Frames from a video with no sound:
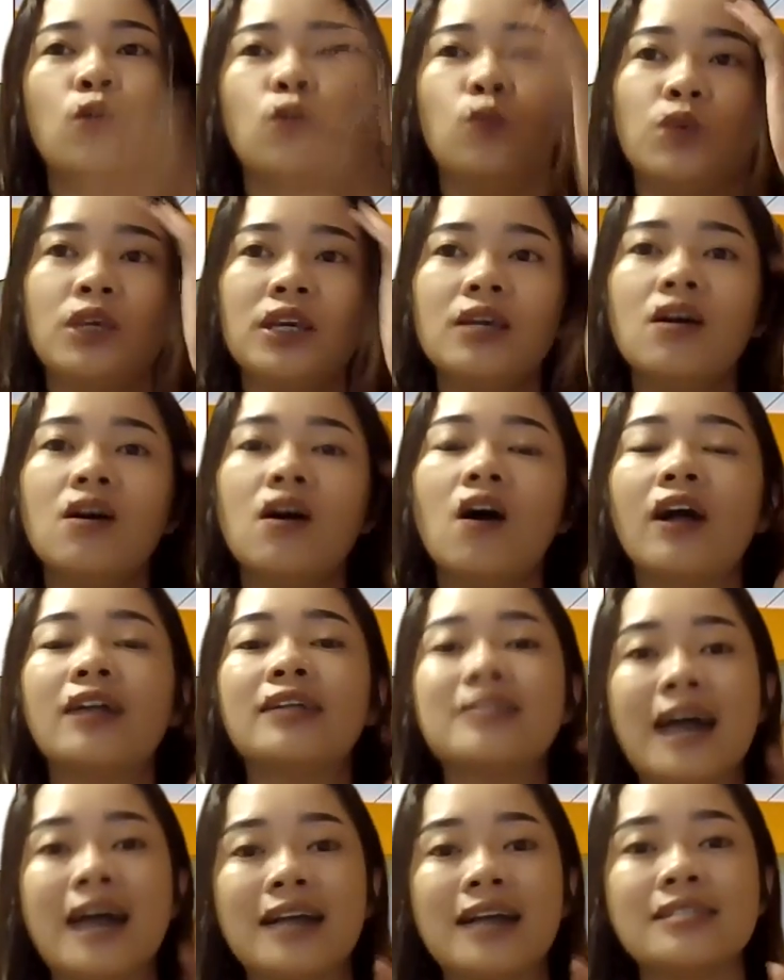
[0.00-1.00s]
We
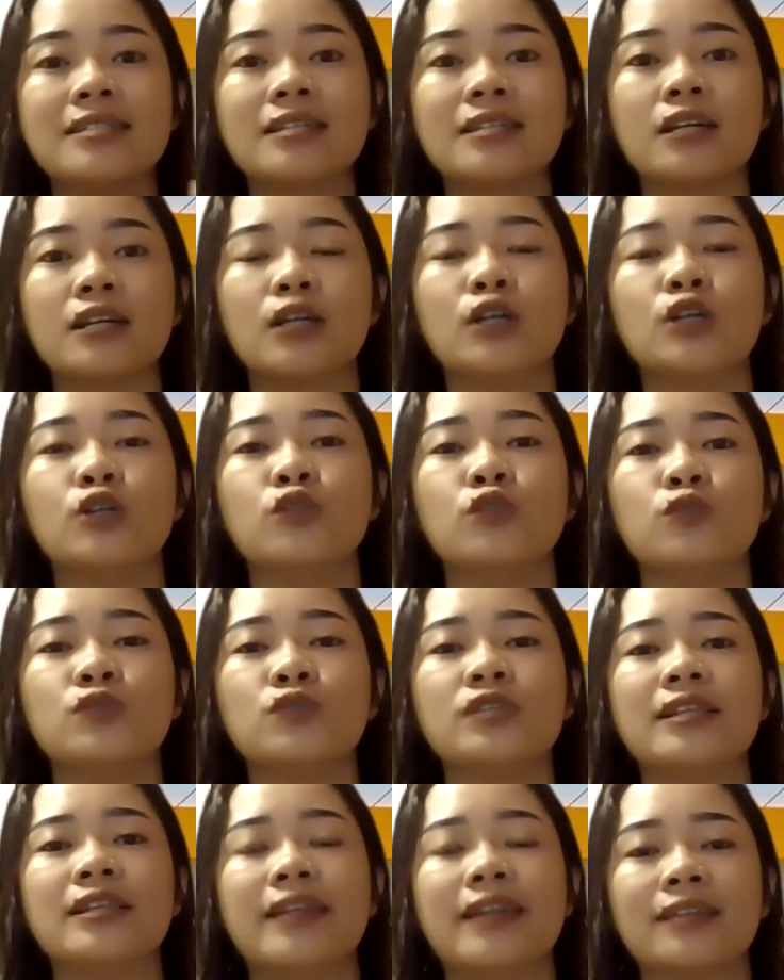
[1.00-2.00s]
are tasked
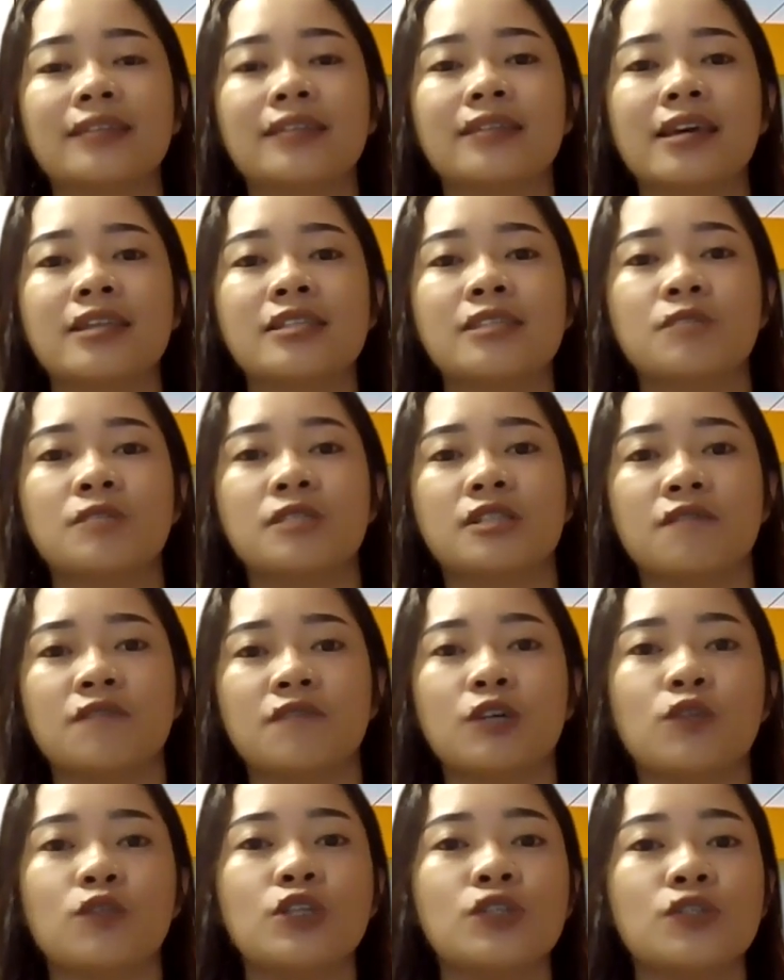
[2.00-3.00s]
to select a
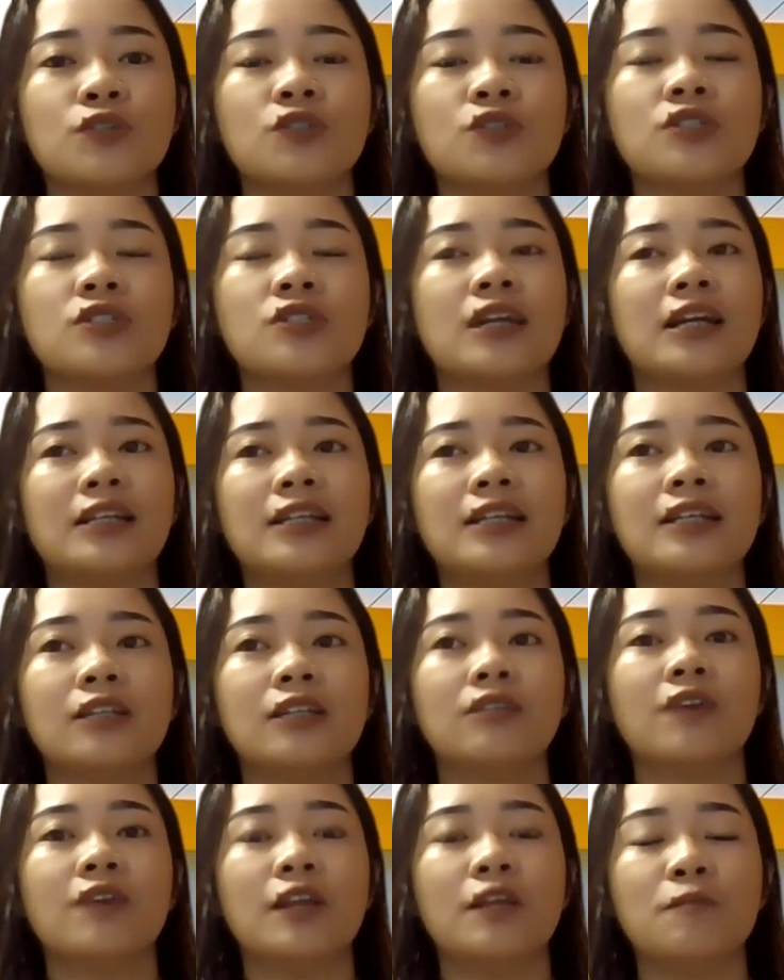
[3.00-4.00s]
specific research study
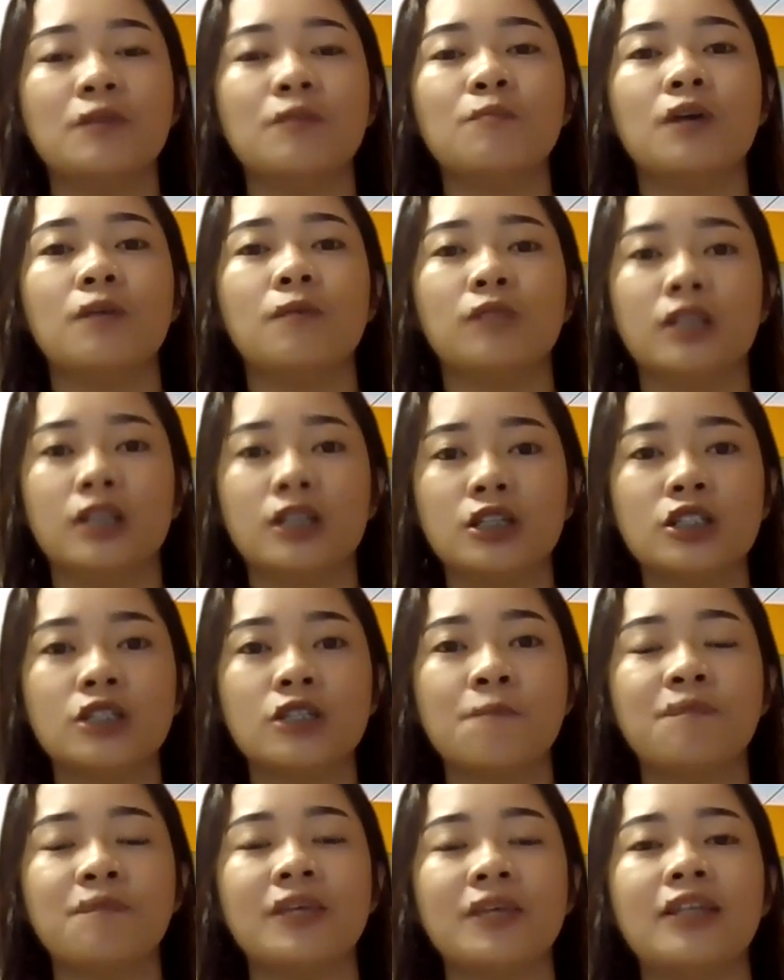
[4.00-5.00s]
that's already been published,